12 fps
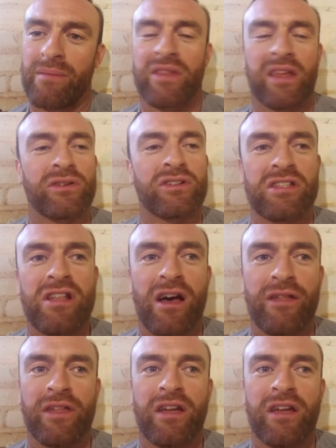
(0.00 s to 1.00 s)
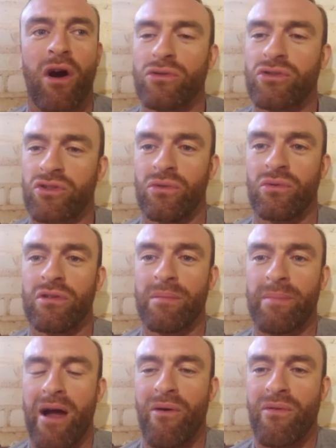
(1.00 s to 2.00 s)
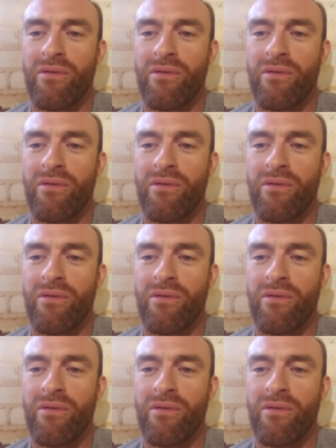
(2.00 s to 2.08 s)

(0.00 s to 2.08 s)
But there is nothing old school about